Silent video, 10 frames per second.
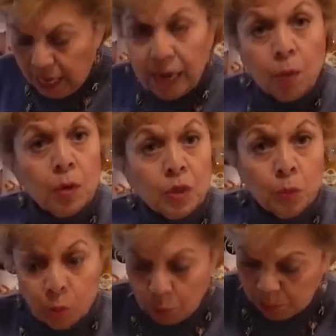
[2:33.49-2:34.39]
in which
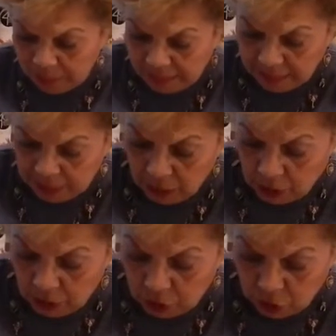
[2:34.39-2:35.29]
we will place
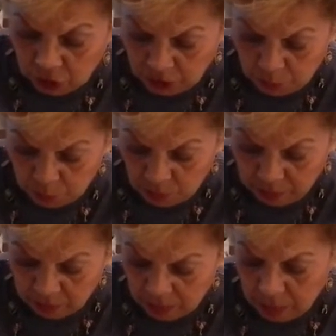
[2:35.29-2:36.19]
chicken
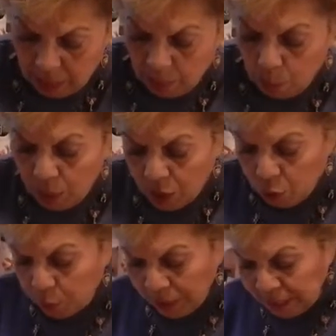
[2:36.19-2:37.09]
broth. And when you
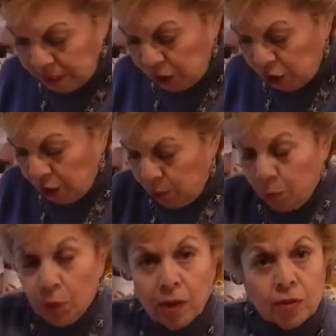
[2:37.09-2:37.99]
place the chicken
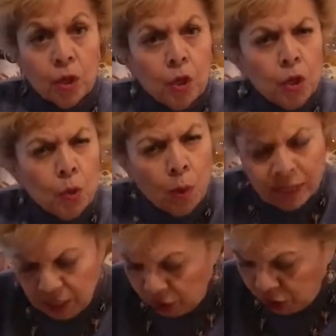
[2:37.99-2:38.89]
broth, you
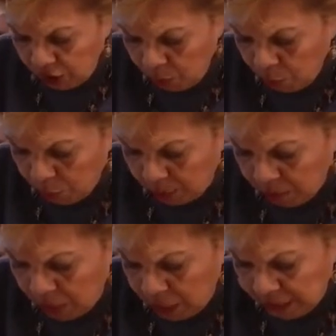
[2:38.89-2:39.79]
want the chicken broth
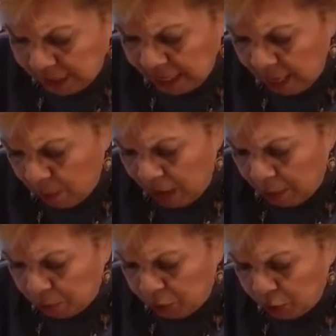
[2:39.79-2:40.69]
to come
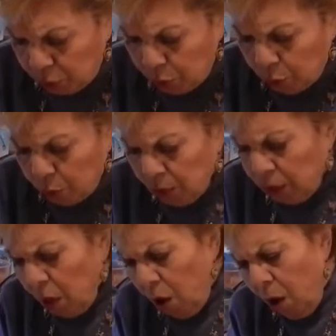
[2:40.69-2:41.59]
up to
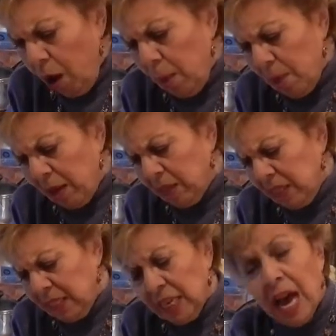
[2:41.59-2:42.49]
about
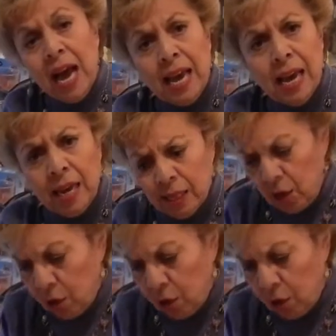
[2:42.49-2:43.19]
this high on the